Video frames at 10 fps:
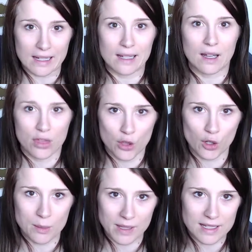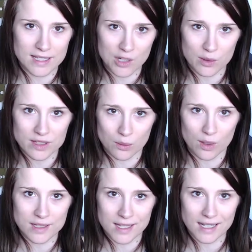a 30-minute sequence on
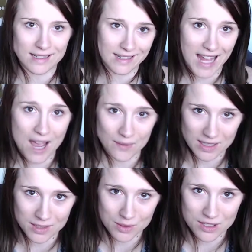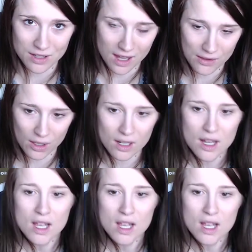one side and then having to switch to the other.